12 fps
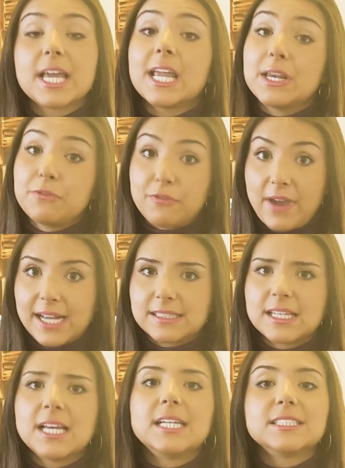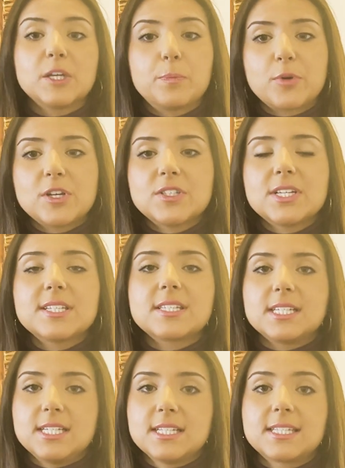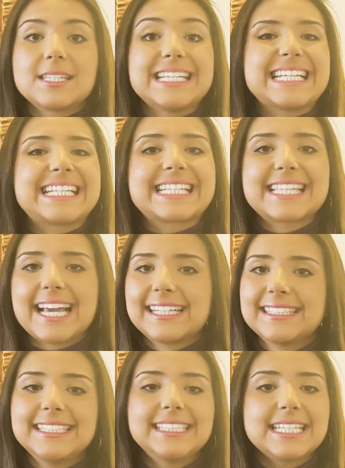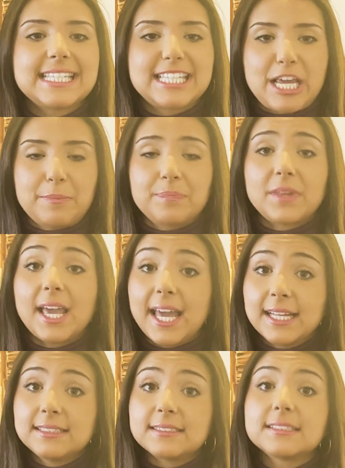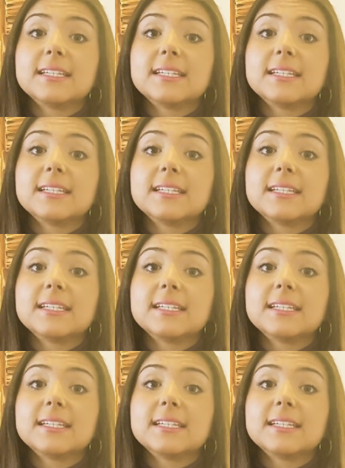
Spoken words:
In fact, the process is exactly the same and